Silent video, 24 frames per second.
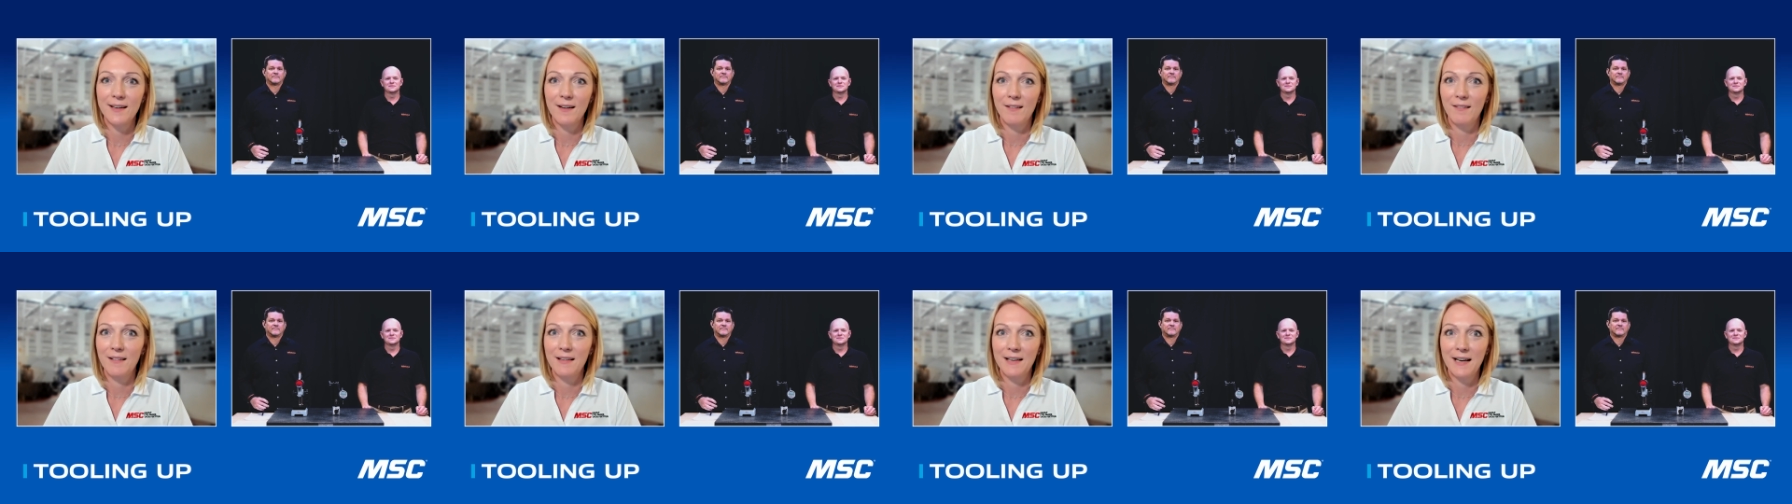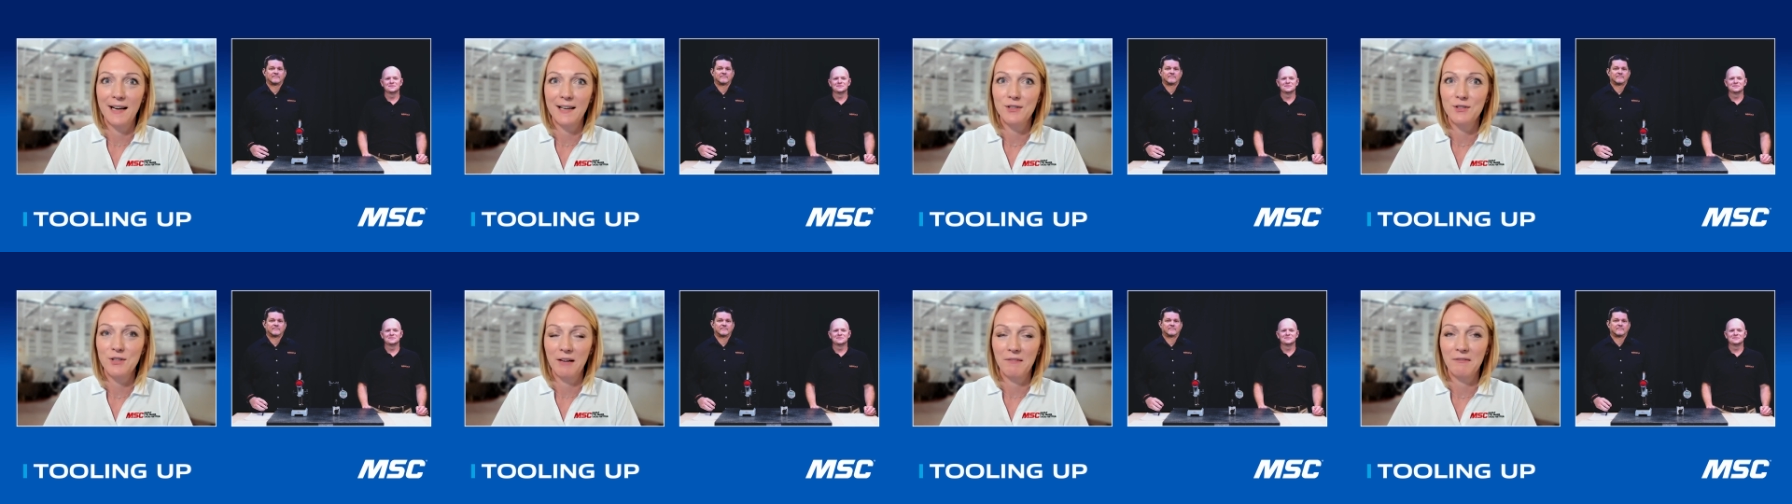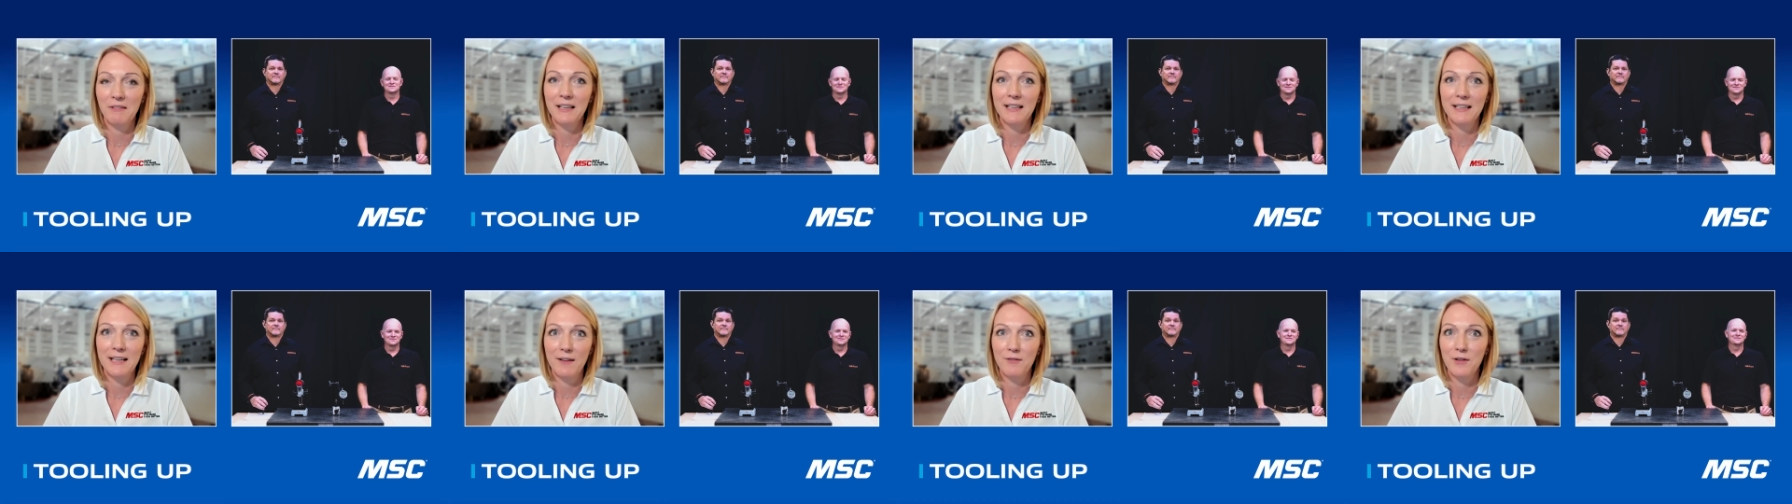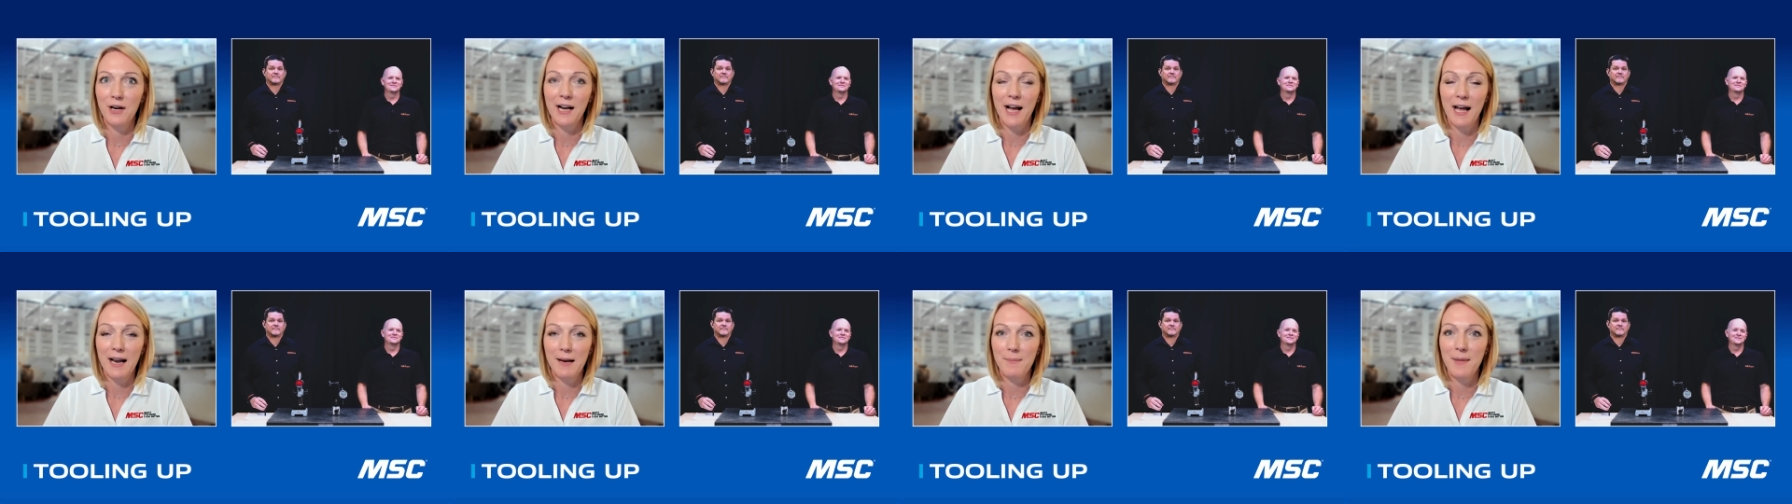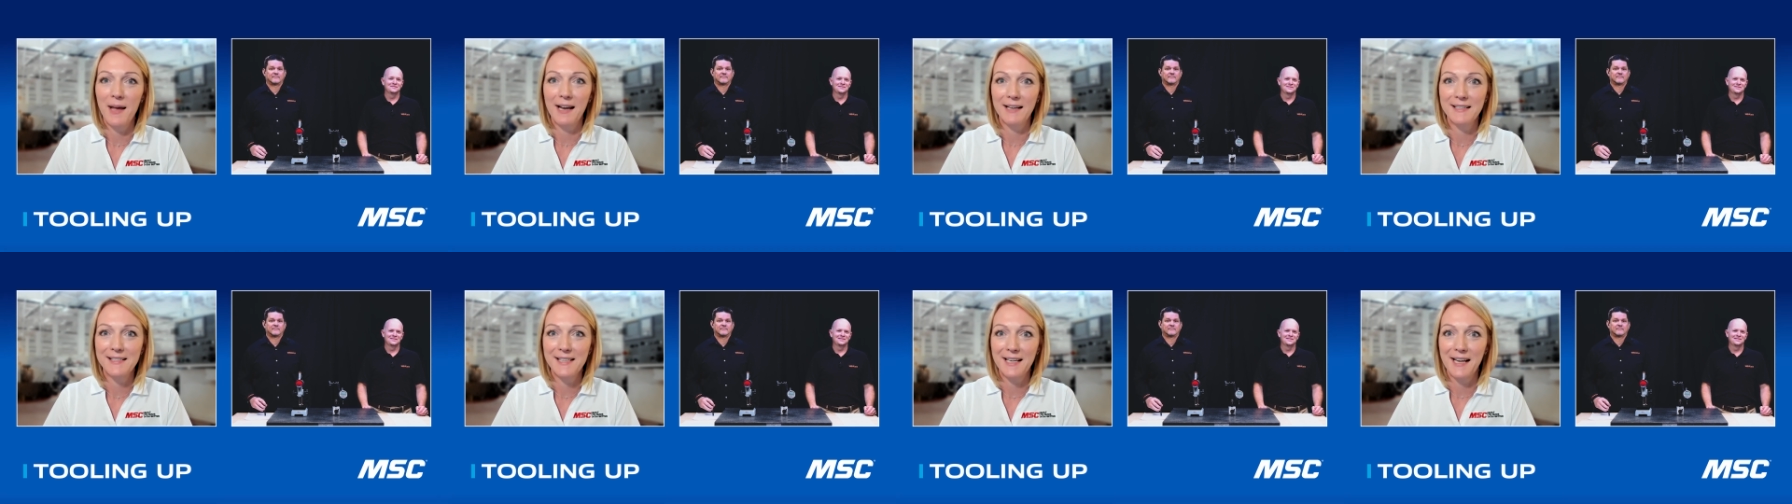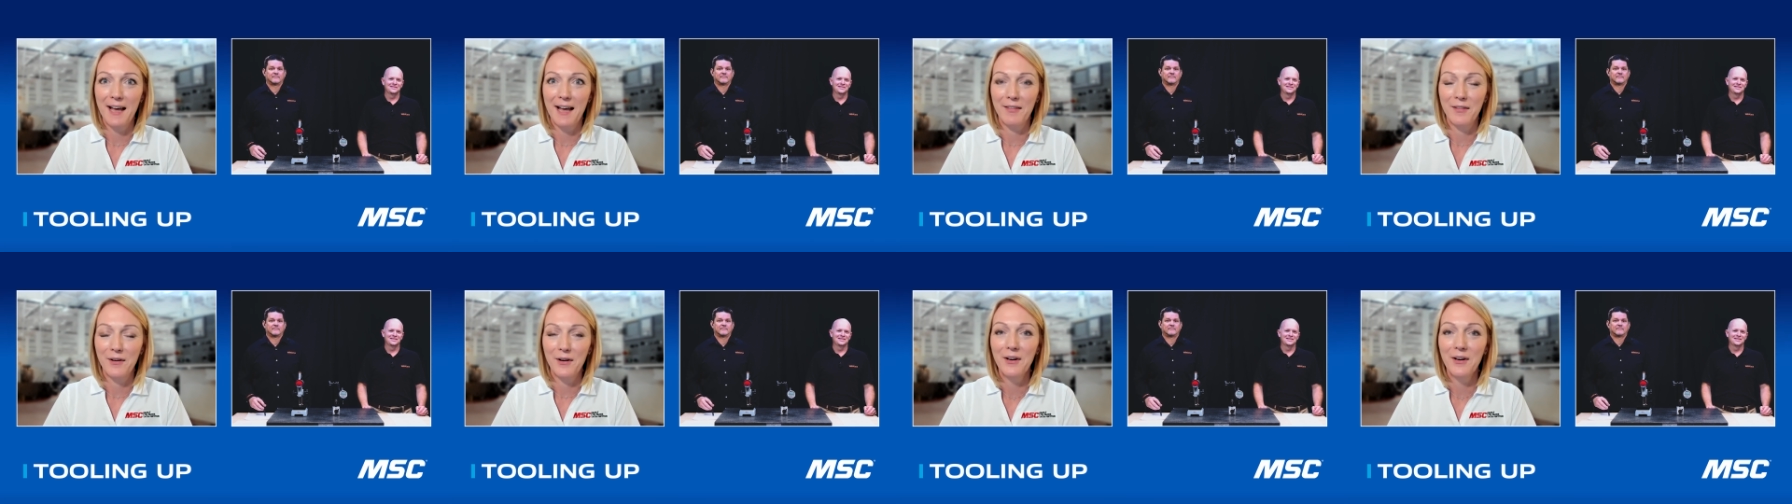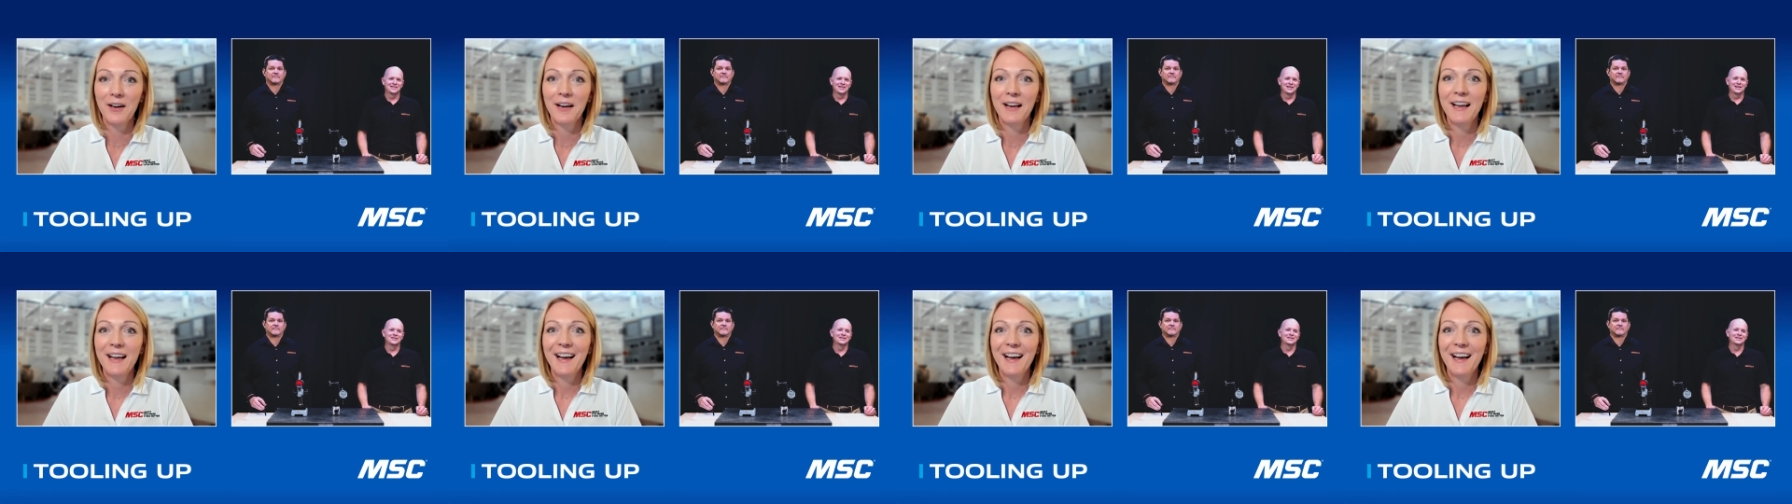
little and I generally never got it back together.